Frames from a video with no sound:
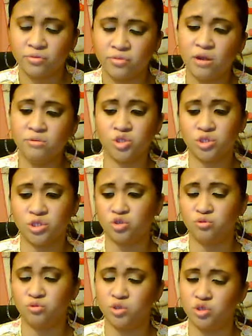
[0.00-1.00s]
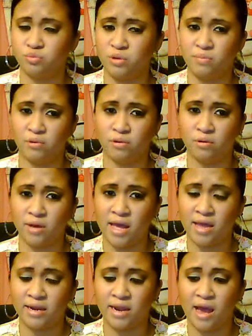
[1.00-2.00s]
there was just too much people.
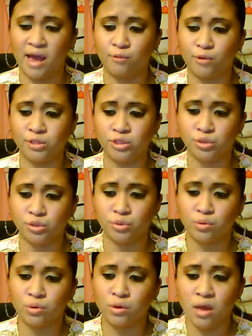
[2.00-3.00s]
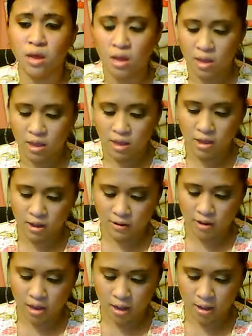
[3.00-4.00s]
And I went to
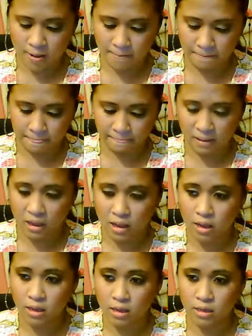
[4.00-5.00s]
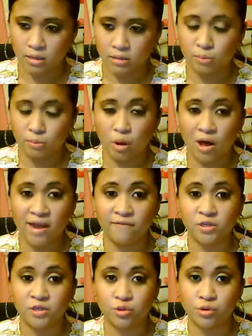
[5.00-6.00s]
um, the mall had a
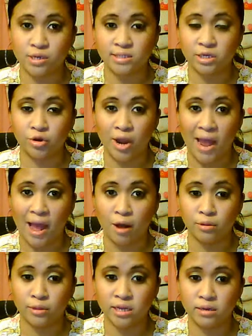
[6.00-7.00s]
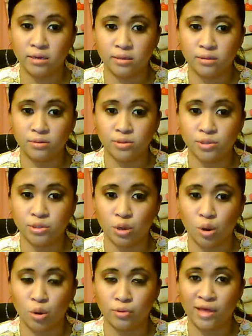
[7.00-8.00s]
Victoria's Secret outlet,
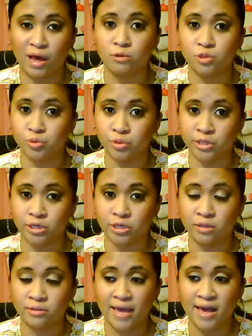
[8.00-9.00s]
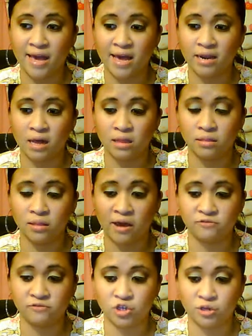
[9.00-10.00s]
so that was really good. They had a
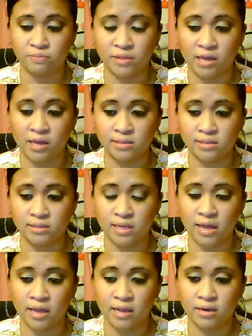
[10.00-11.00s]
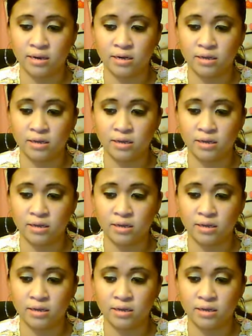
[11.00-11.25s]
lot of cheap things, and